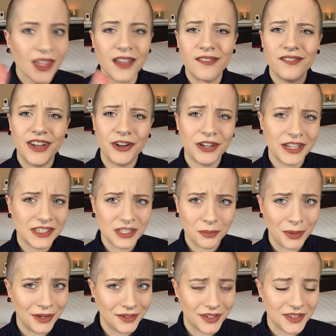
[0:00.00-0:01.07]
very
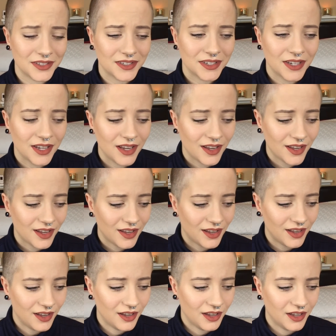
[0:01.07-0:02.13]
independent,
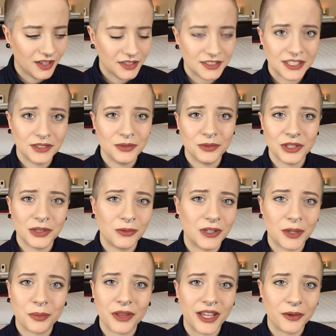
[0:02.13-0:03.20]
didn't really
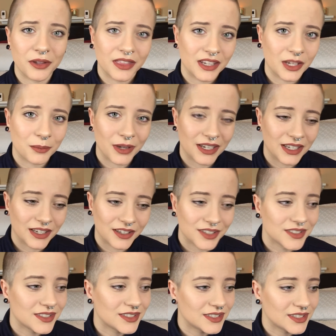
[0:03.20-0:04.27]
want to play with anybody
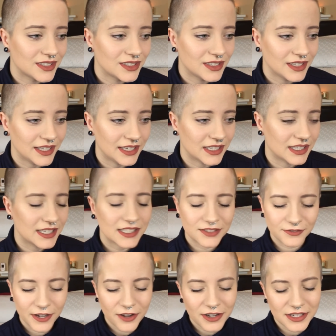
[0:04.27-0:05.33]
else. He's
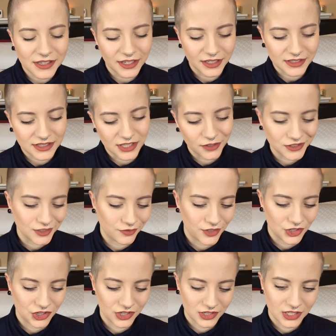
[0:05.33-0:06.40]
very, like,
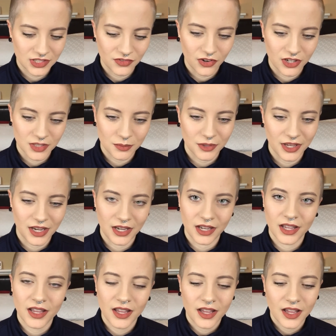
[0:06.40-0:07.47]
self-sufficient as far as playing,
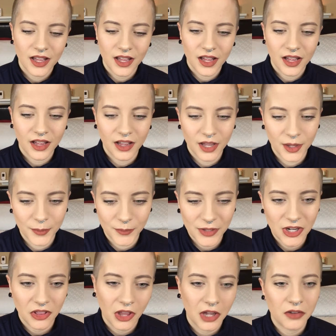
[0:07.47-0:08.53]

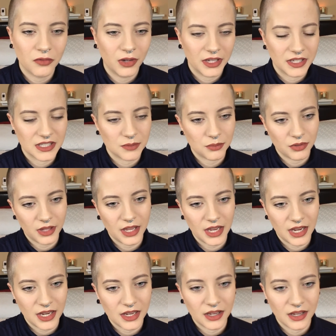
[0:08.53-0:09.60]
and a lot of what his
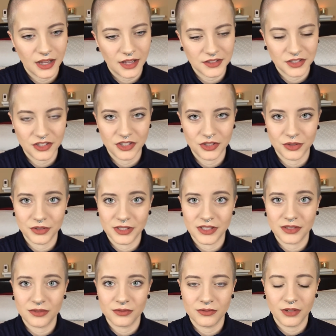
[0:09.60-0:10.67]
play has to do
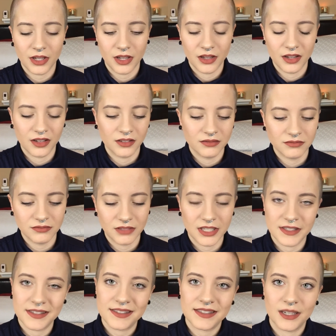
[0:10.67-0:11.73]
is
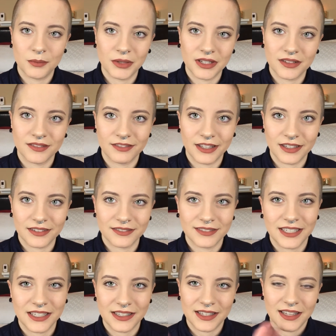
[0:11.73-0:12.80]
his stimming. Like
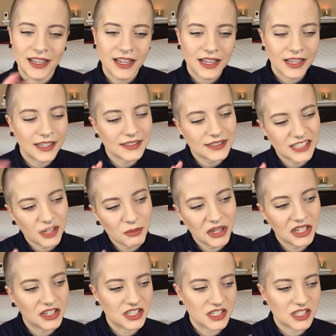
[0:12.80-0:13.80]
his stimming and